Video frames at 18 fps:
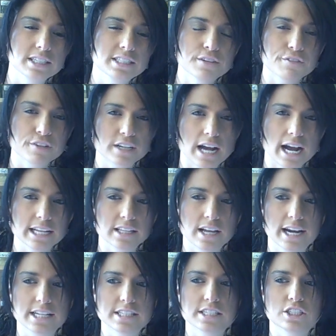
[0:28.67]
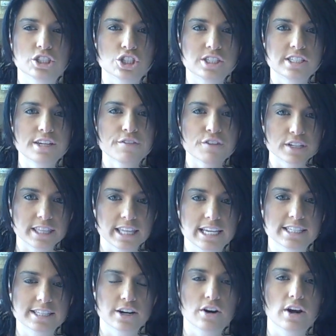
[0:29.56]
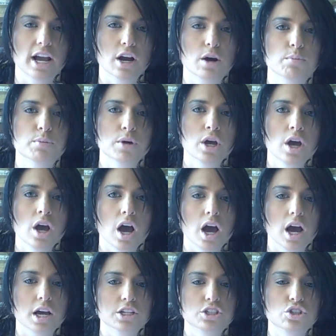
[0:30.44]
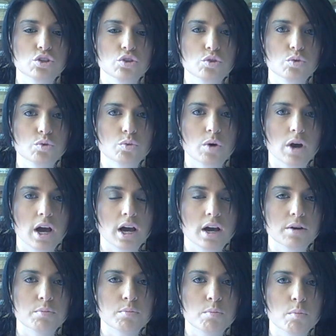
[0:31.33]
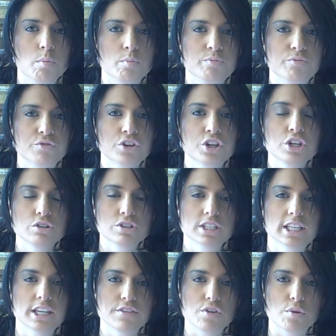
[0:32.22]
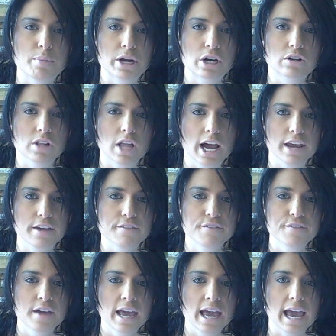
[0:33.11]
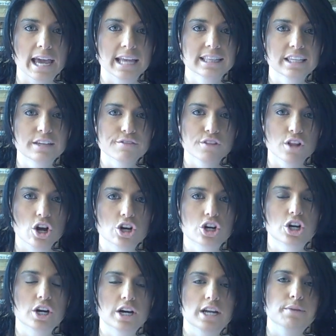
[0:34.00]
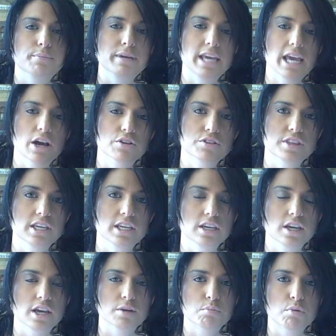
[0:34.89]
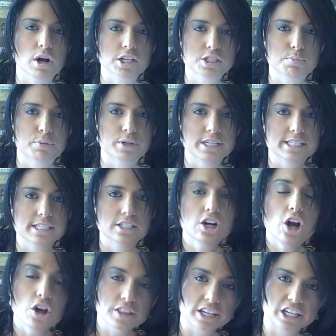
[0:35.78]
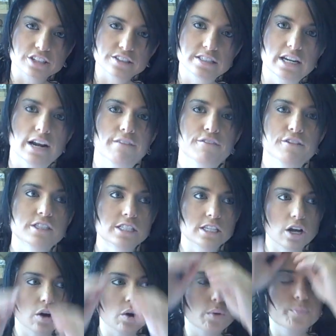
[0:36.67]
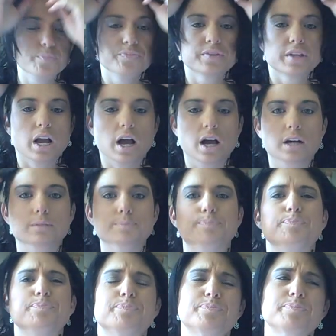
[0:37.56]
different guidelines and just different things that are help to for you to live a better life and live longer and be healthy and prosperous and all that good stuff. So, um,